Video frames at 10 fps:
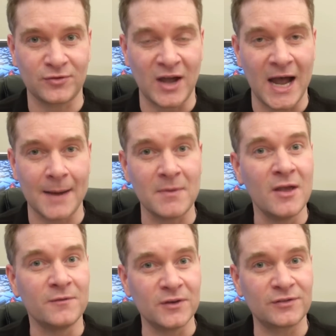of time.
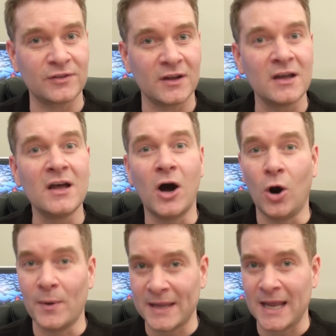Vista
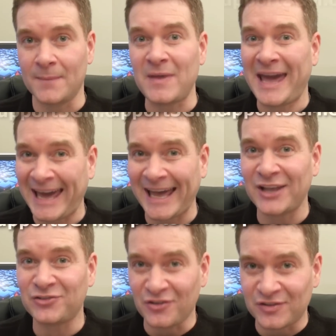OEM
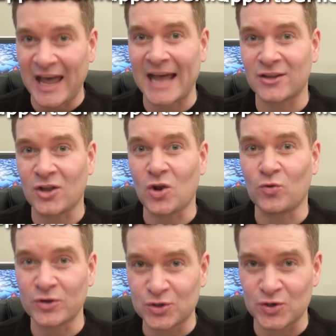has that
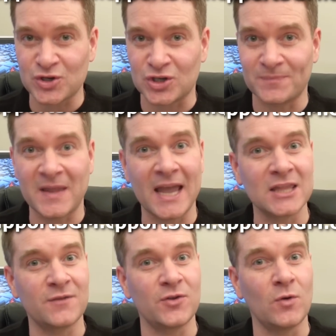restriction,
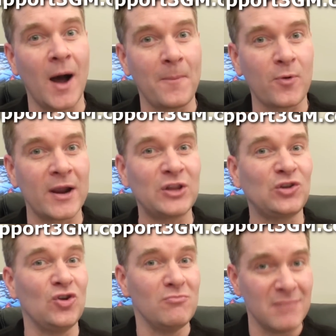and if you upgrade
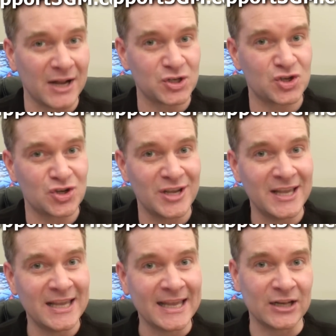too much
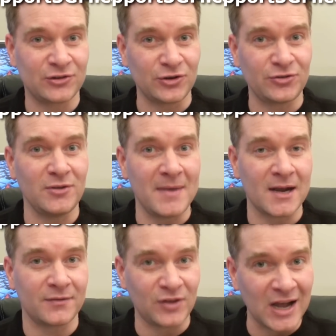in a certain
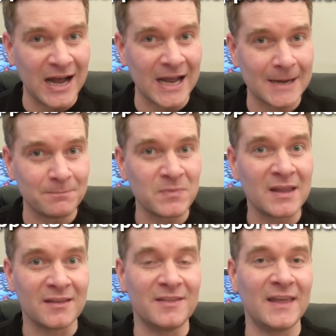amount of time,
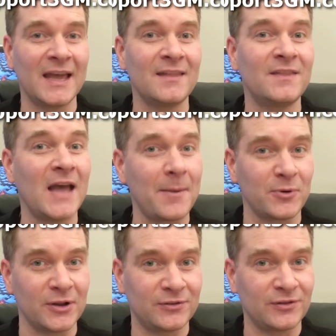then the
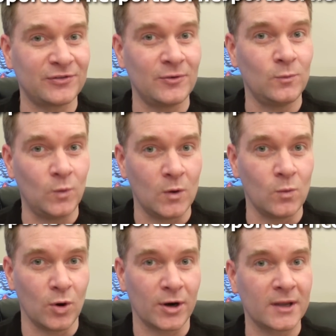operating system
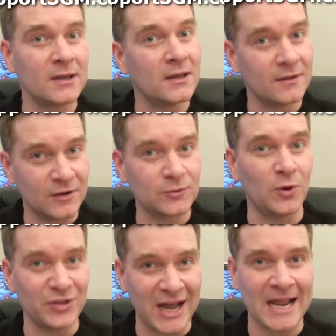won't work. This
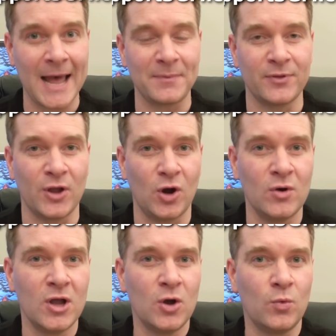will not happen
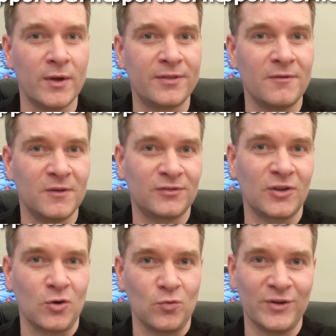though with
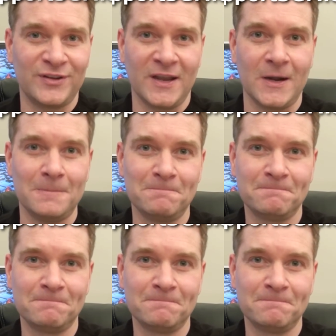Vista Retail.